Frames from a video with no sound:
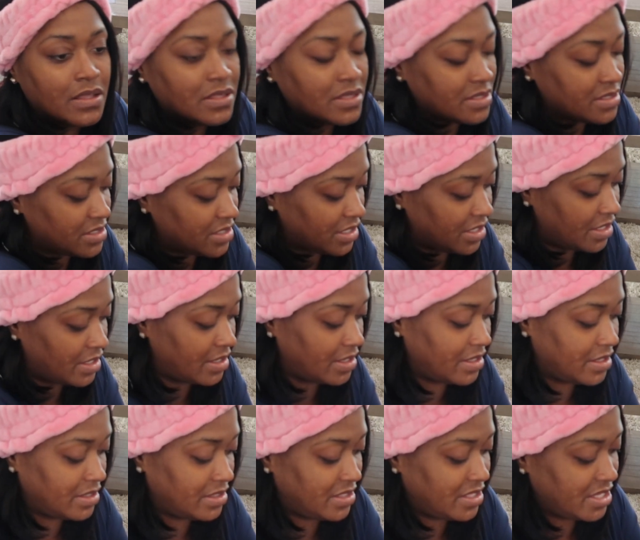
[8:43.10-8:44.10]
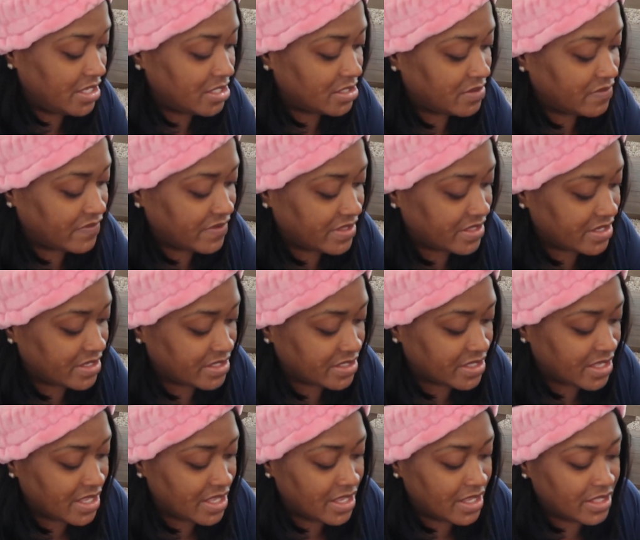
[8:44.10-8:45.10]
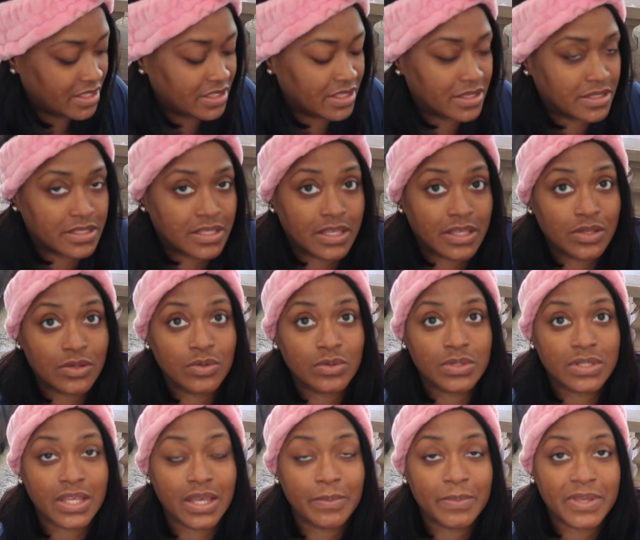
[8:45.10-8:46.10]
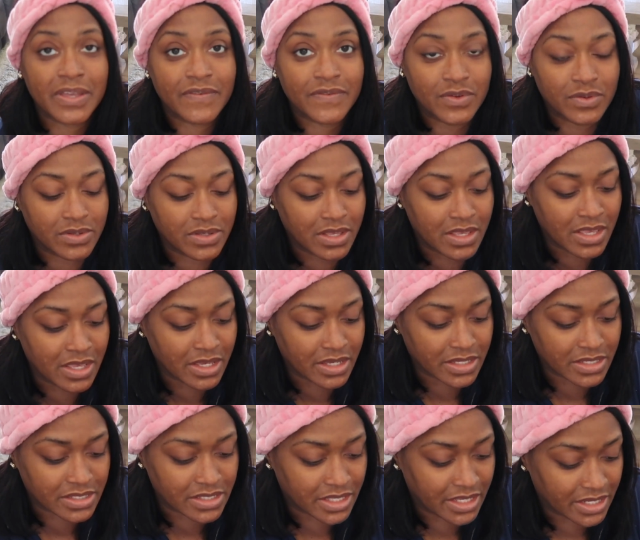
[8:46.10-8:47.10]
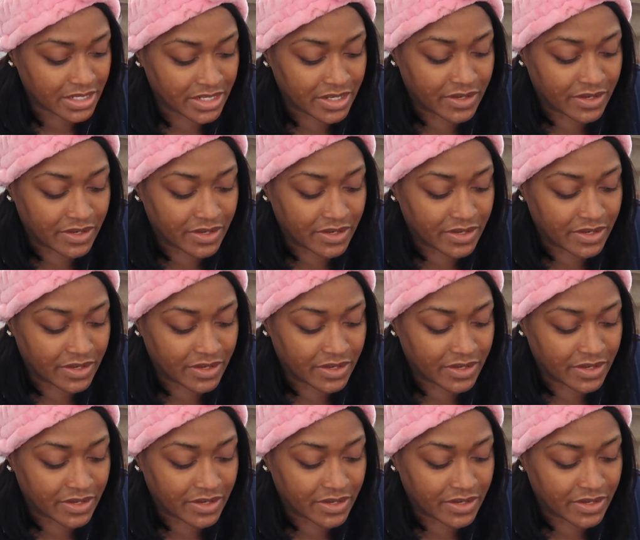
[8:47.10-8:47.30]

let's see, lens for this. Let's see, you tell me if you can see a